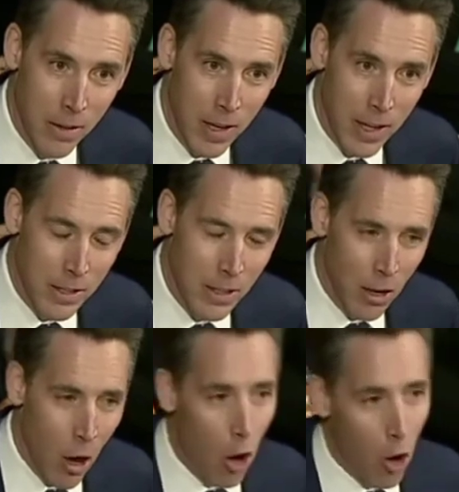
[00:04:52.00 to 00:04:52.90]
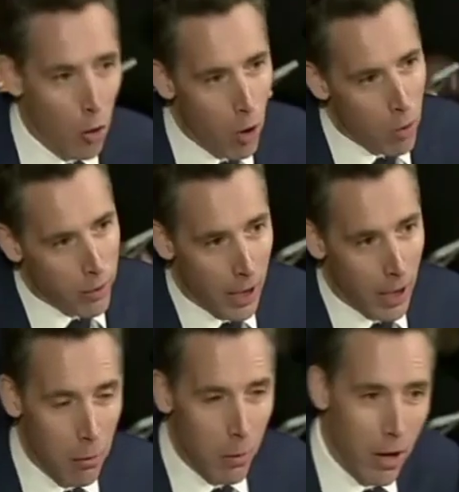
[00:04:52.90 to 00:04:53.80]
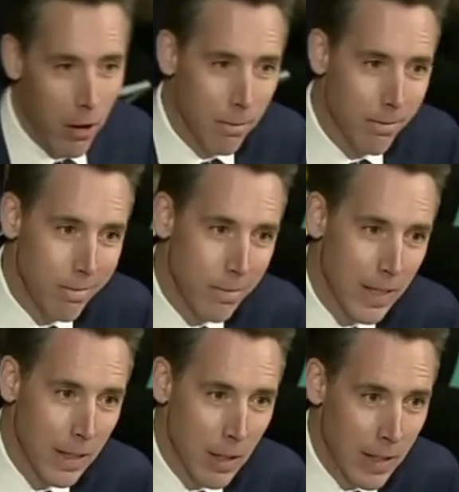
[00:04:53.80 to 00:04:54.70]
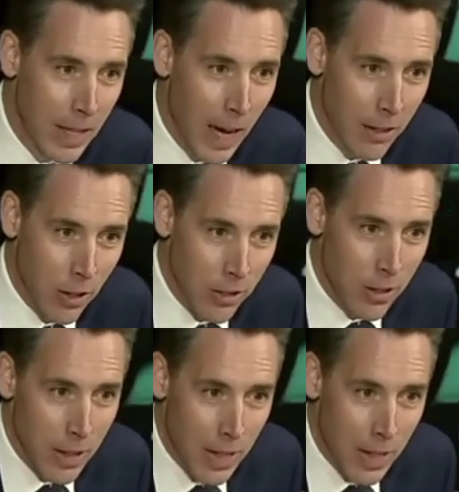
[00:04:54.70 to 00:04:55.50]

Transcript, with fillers: Then he said, Oh, okay, well, gotcha.